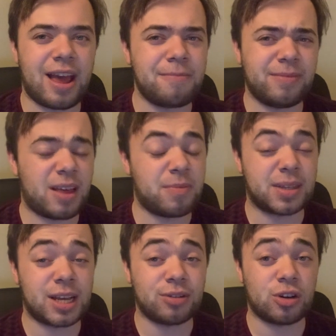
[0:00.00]
then
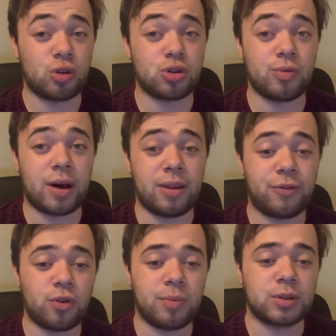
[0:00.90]
themselves are not doing well in their
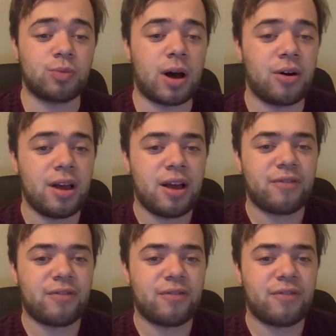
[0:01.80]
form as well.